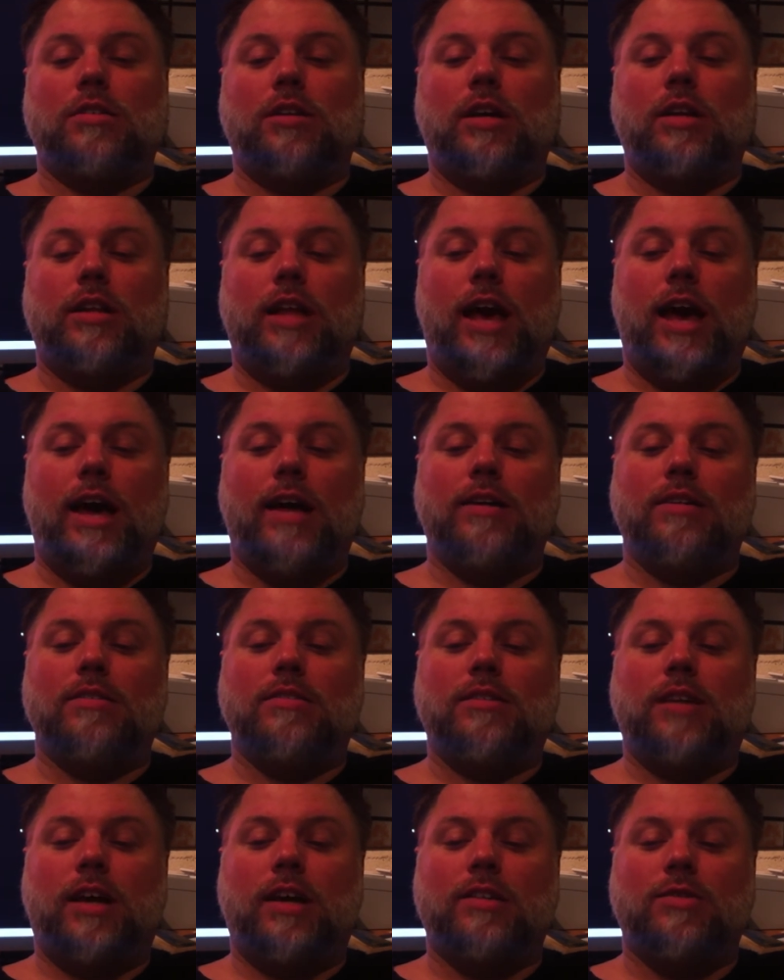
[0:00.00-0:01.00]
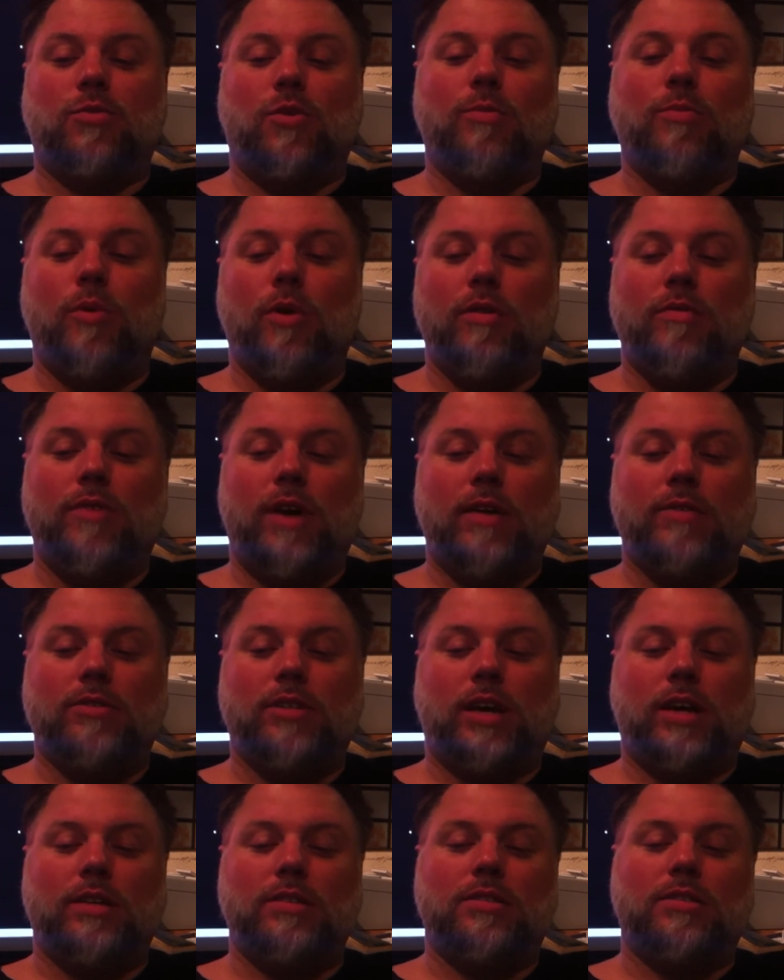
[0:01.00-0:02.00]
and that takes 1.5
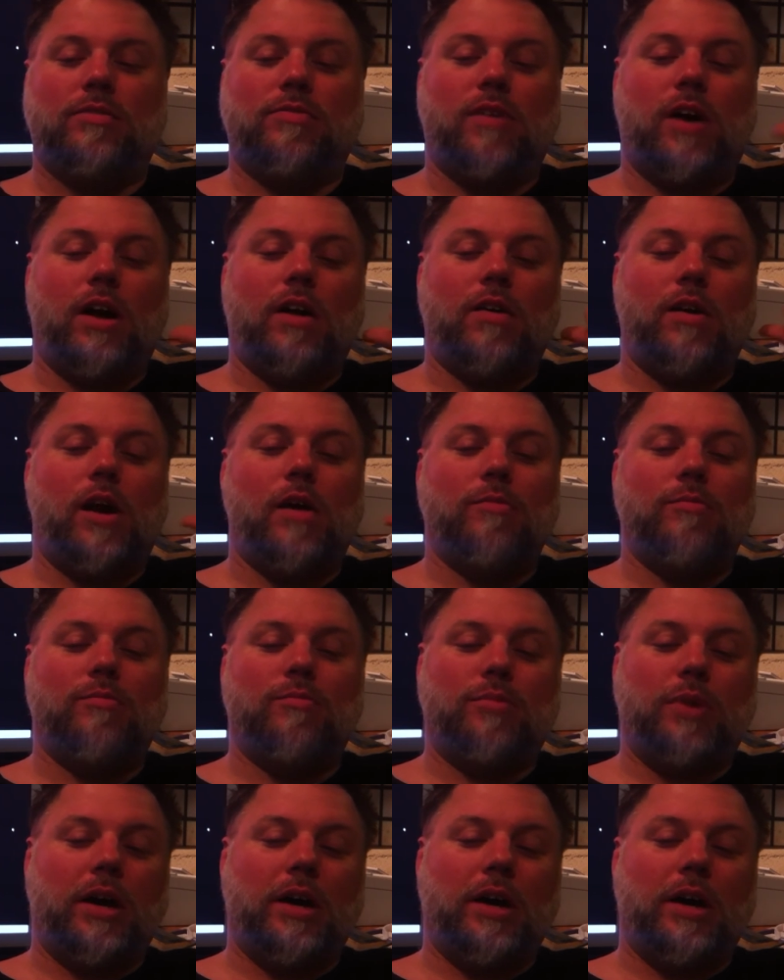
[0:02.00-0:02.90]
seconds to fire up,